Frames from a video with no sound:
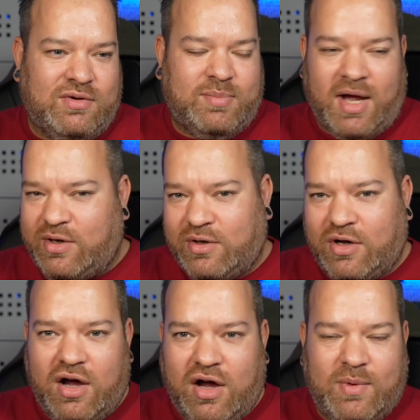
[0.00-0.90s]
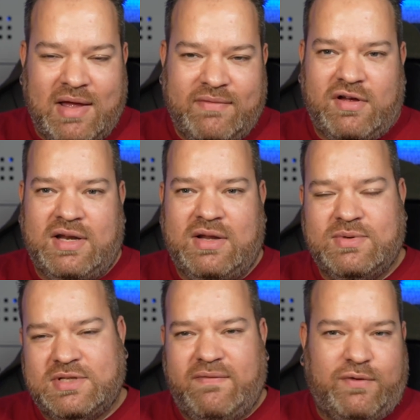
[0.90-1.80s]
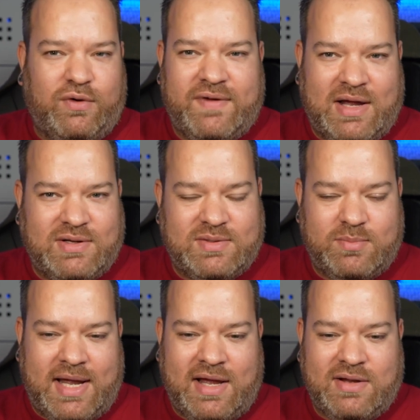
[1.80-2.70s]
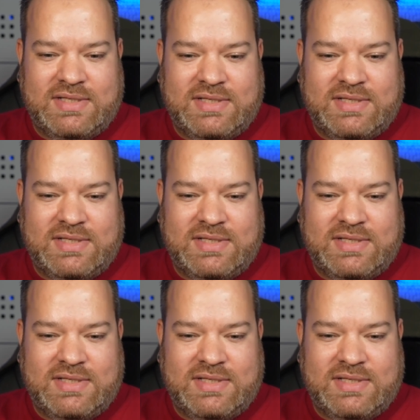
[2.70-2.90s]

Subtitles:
buy a new car, whatever." And it was like £4,000.